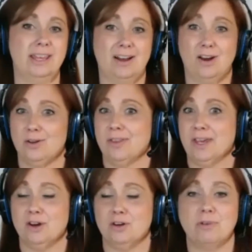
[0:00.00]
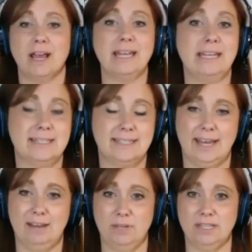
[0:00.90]
Are there writing
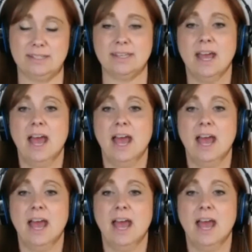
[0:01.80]
assignments?